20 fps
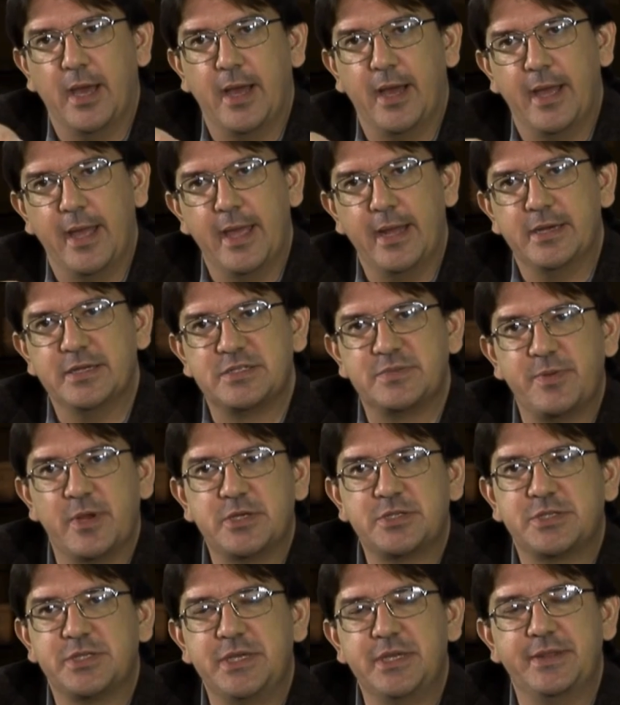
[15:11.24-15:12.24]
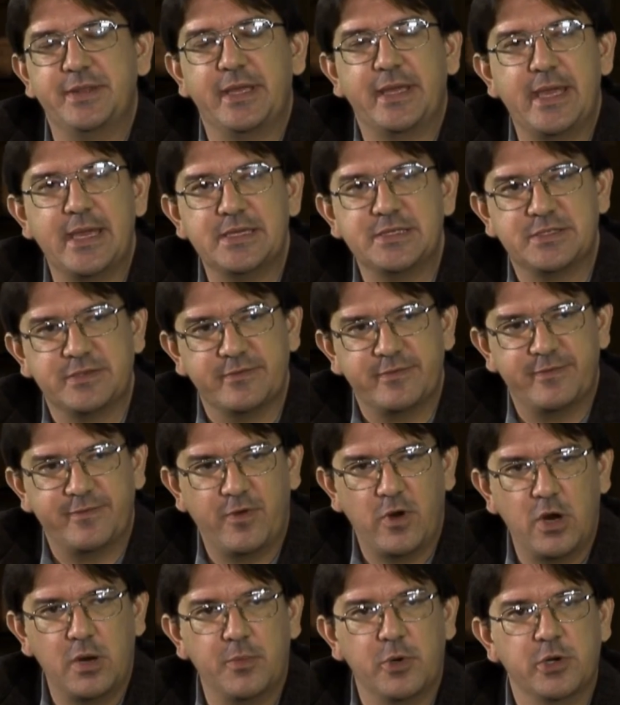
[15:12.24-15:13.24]
And especially in the case of
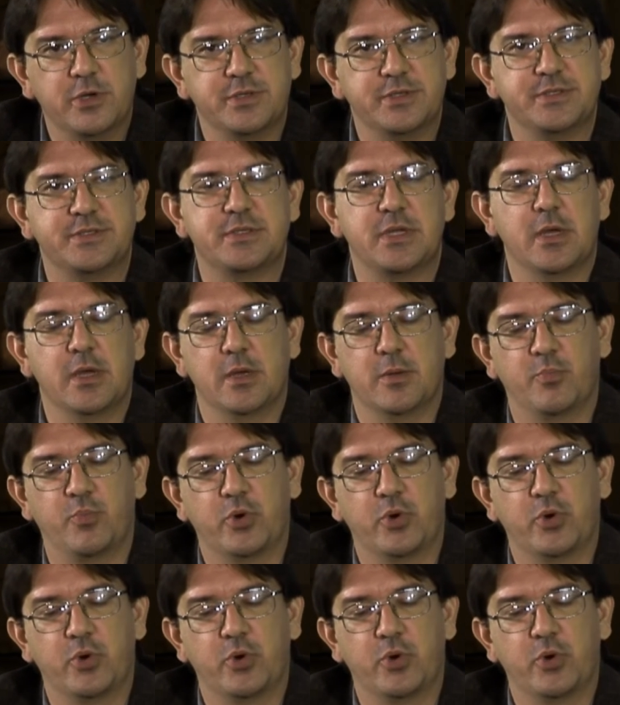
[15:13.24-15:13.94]
farmers